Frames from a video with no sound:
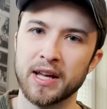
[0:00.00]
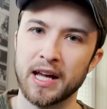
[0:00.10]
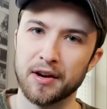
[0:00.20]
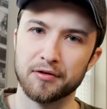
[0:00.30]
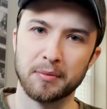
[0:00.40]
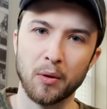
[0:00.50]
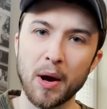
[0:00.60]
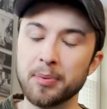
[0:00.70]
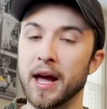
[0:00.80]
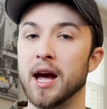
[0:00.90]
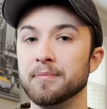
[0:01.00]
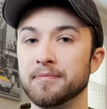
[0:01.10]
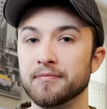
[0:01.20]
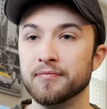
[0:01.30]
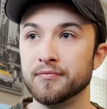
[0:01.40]
And for my webcam,
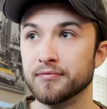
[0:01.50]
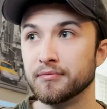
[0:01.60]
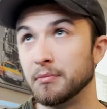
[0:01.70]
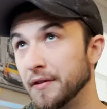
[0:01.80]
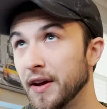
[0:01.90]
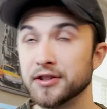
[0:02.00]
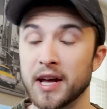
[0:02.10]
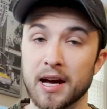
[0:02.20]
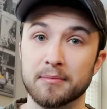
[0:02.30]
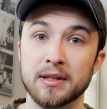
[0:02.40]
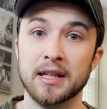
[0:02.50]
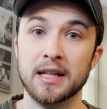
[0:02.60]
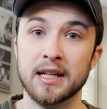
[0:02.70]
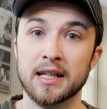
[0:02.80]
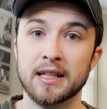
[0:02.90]
my face cam,
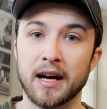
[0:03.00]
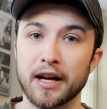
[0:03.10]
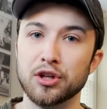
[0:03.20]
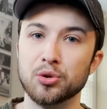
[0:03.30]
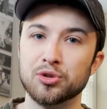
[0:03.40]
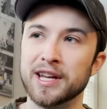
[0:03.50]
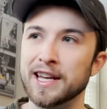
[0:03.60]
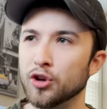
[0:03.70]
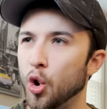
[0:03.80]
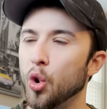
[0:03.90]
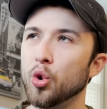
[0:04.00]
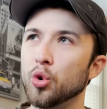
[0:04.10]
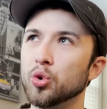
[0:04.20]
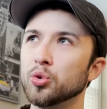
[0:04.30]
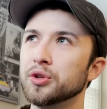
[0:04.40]
I used an
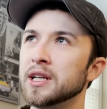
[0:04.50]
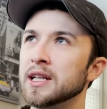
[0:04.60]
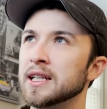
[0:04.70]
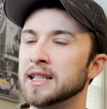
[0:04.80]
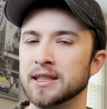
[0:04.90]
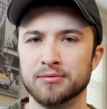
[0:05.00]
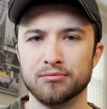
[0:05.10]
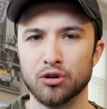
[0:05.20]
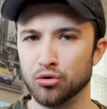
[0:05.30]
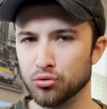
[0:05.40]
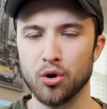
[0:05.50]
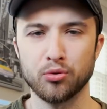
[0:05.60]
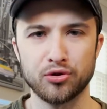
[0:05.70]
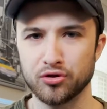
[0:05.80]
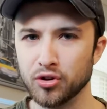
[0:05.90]
old,
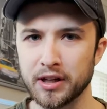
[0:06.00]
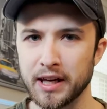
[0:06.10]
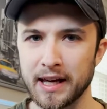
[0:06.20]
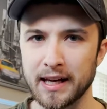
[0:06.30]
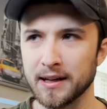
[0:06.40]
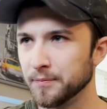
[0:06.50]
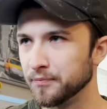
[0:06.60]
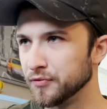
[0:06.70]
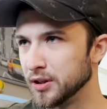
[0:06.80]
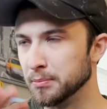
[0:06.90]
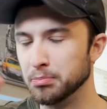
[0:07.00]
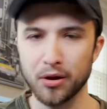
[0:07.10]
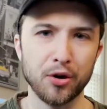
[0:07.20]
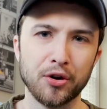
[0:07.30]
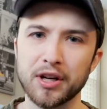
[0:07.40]
gross looking,
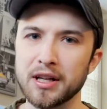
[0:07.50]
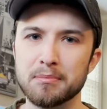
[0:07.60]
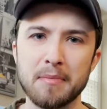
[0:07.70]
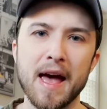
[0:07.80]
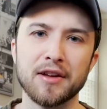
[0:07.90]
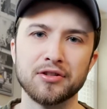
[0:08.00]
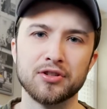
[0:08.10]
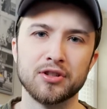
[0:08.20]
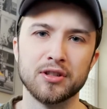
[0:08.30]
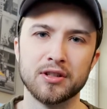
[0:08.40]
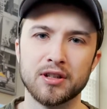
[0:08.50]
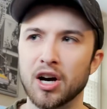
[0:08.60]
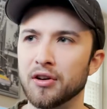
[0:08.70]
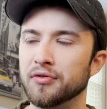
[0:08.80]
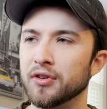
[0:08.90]
blurry mess
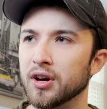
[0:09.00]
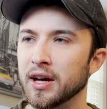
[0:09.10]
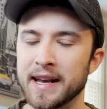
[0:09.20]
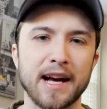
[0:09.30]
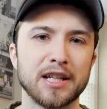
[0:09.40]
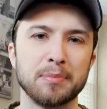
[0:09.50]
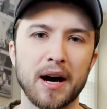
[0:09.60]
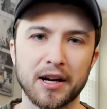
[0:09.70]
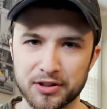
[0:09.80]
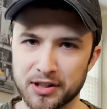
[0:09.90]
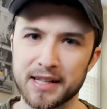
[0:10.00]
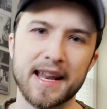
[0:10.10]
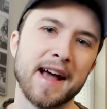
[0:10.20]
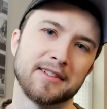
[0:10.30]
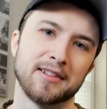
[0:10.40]
of an Xbox
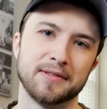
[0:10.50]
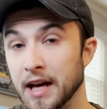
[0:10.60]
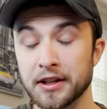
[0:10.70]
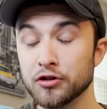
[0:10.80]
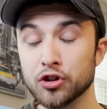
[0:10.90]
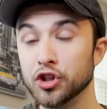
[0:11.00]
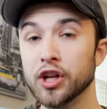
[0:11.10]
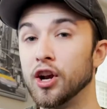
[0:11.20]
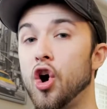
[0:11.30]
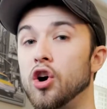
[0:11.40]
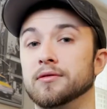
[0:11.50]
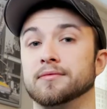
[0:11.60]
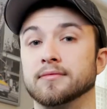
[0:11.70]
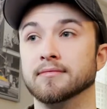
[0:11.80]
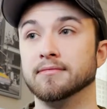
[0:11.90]
Connect. It didn't look good at all,
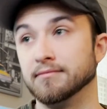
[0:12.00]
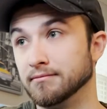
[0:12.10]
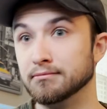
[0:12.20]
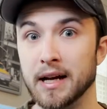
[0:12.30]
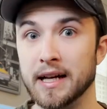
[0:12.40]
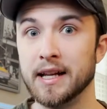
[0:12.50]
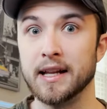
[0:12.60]
but I did it.